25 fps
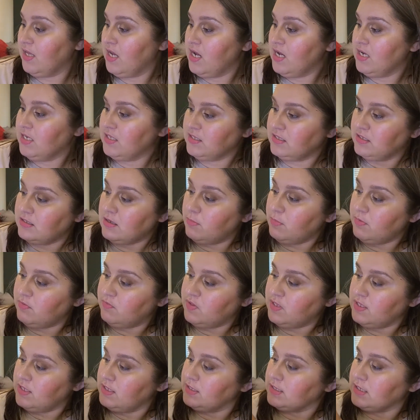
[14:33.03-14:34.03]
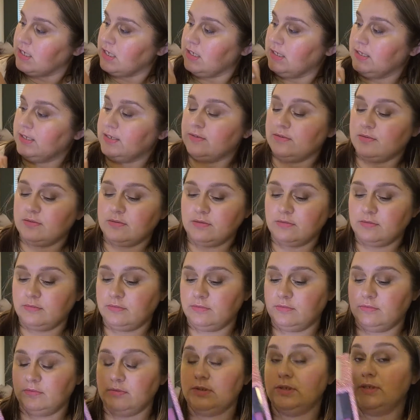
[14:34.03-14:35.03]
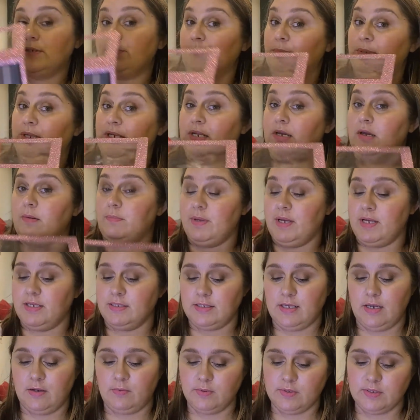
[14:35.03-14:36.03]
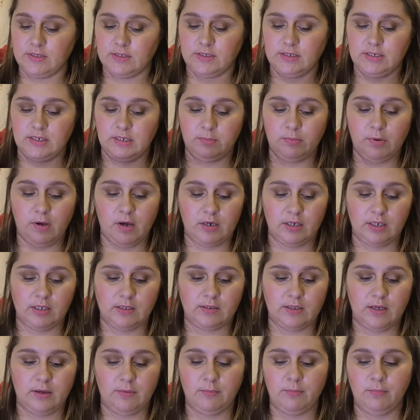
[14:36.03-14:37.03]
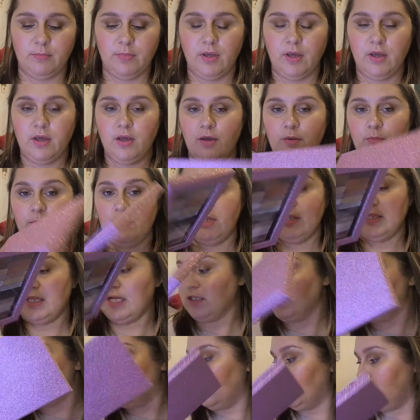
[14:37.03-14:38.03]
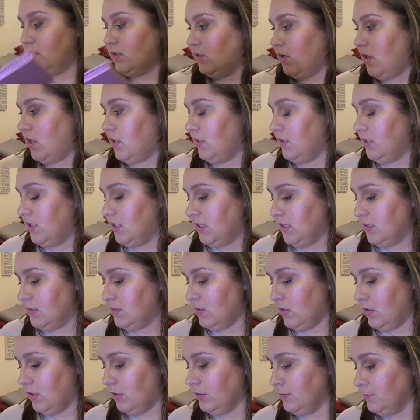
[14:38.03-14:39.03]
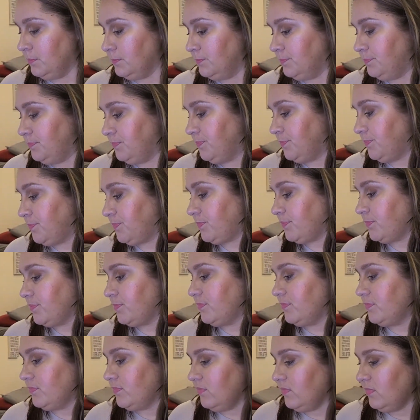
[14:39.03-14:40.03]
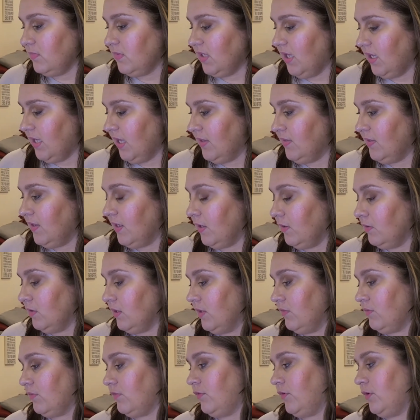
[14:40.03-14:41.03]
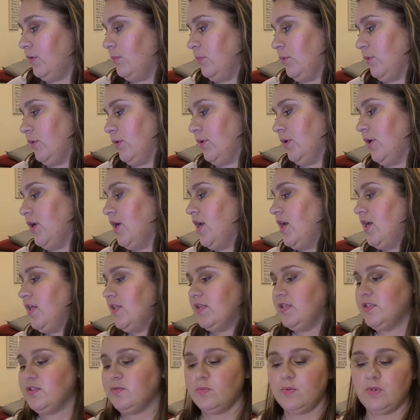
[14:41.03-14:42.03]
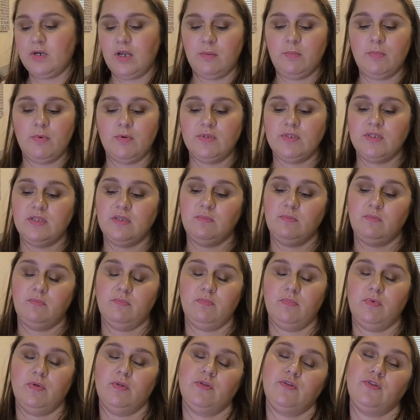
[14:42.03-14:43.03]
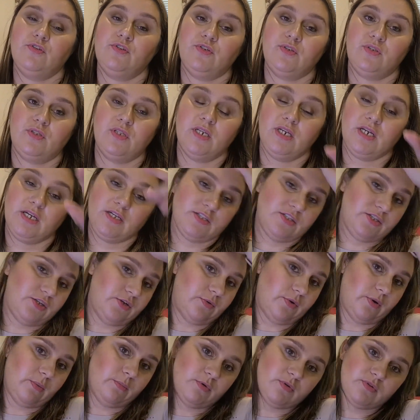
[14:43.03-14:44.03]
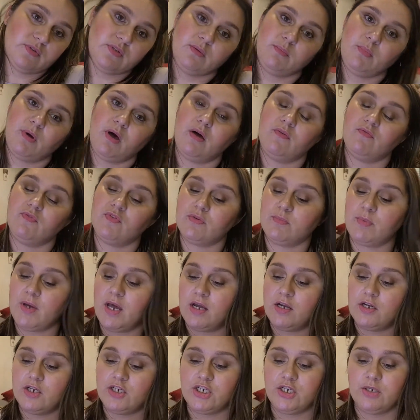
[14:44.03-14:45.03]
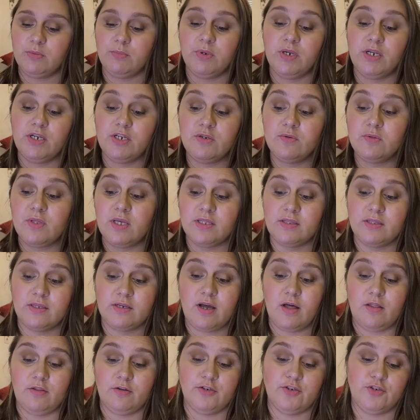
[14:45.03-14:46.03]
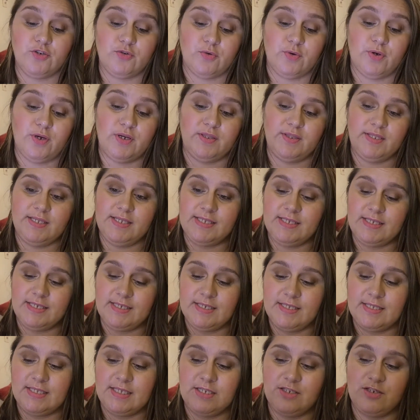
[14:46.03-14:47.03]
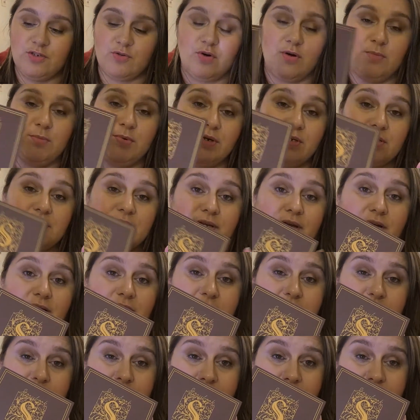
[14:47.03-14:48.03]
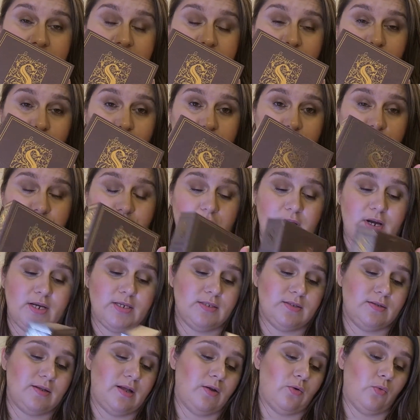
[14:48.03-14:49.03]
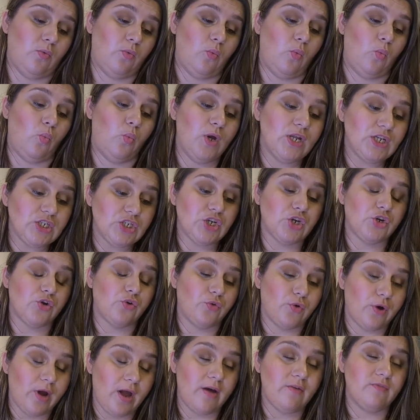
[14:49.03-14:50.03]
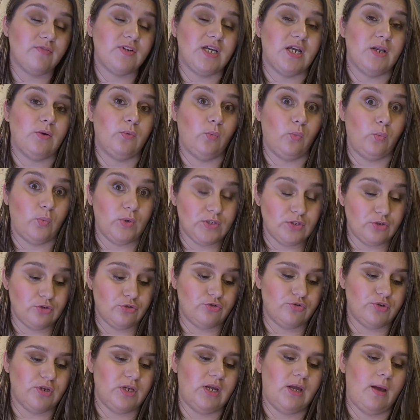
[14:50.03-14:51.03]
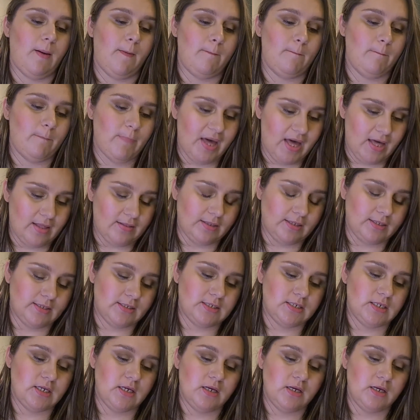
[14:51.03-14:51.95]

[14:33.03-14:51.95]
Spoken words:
Some of these got a little beat up as I was depotting them, but that's what all of these are. And then I only have a few more. This one I mostly, well, there's the next 2 I mostly bought for the packaging, but I do like the color story. This is the Storybooks Cosmetics Witchcraft and Wizardry palette.